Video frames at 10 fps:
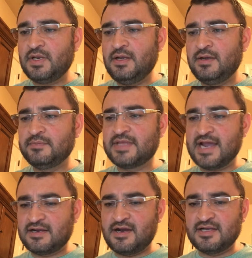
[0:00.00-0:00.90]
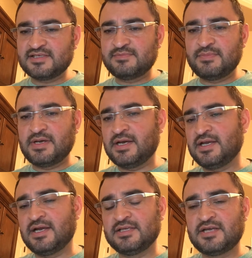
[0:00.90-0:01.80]
that costs
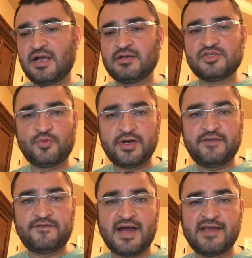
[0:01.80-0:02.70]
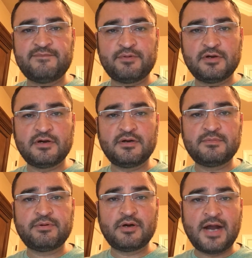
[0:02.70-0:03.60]
$1.25
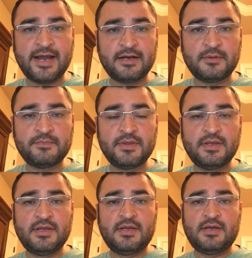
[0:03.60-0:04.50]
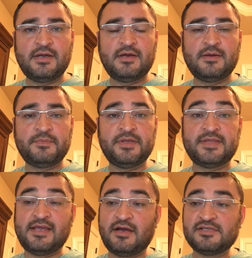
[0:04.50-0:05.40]
per item.
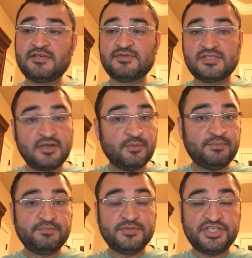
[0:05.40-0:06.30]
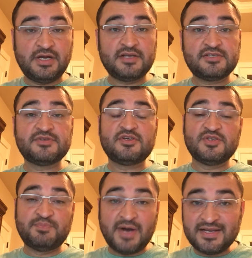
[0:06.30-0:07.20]
And she also
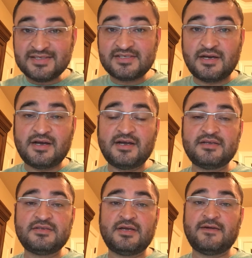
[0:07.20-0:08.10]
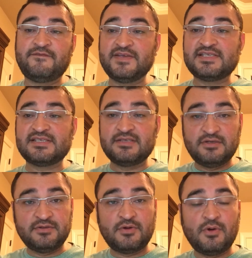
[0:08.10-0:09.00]
sews buttons on, fixes
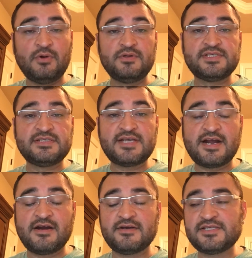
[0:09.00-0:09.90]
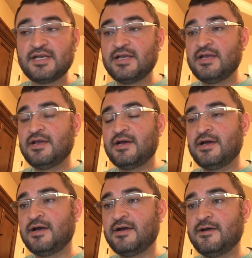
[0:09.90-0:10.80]
little holes and tears,
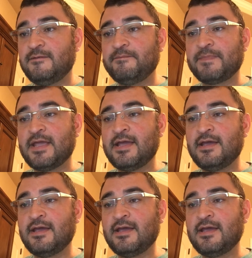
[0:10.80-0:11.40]
and